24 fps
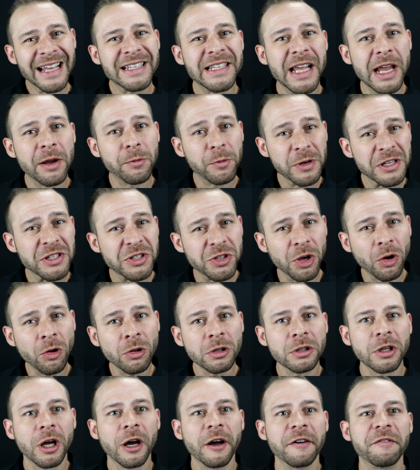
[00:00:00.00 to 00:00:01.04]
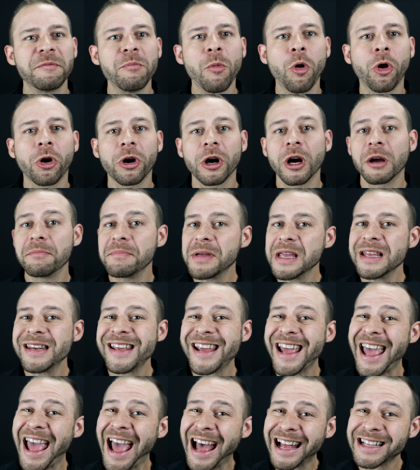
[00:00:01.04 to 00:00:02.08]
As a result of more
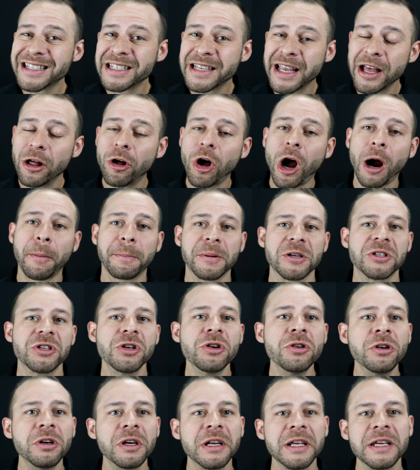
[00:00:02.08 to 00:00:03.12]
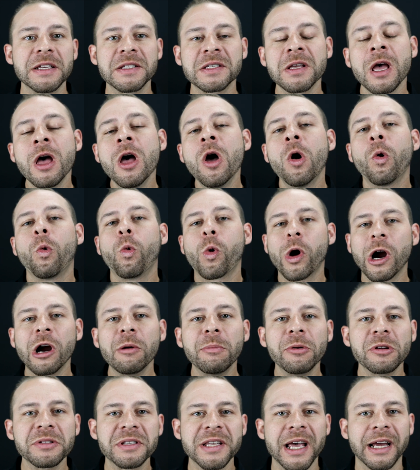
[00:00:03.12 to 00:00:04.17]
immediate at scale opportunities,
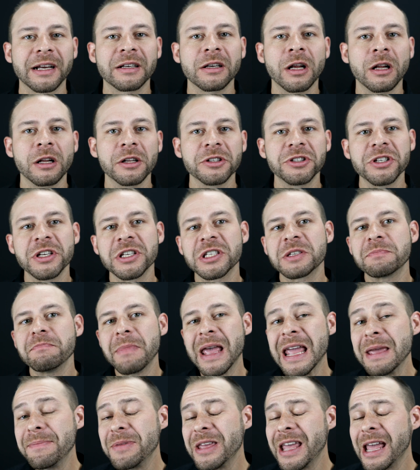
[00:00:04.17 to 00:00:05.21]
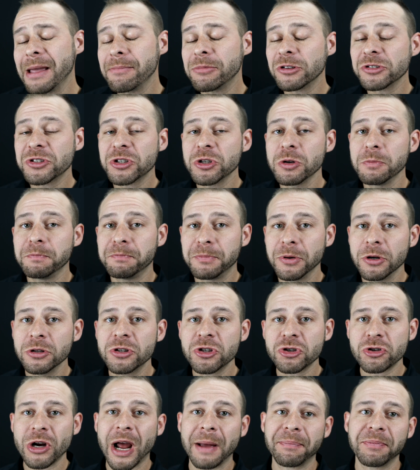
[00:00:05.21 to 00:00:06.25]
wearable technologies may be able to
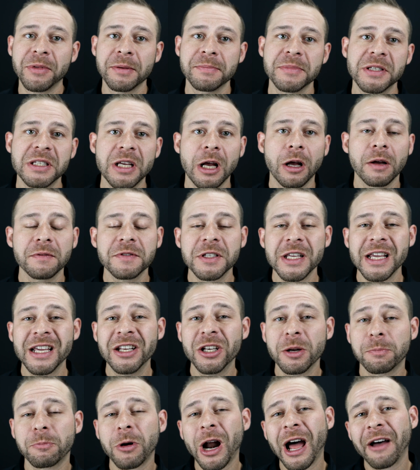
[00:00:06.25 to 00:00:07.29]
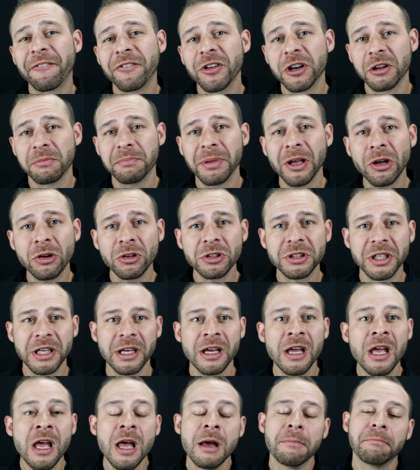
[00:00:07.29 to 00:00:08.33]
bootstrap themselves into
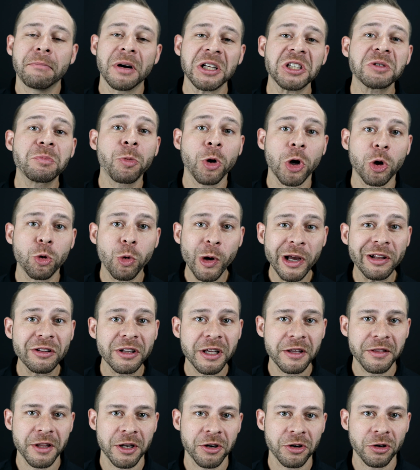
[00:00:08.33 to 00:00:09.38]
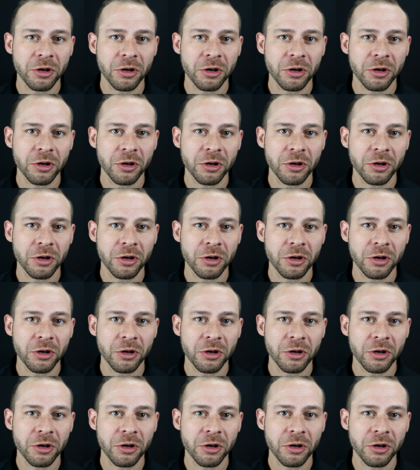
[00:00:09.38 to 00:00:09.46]
profitability much more quickly than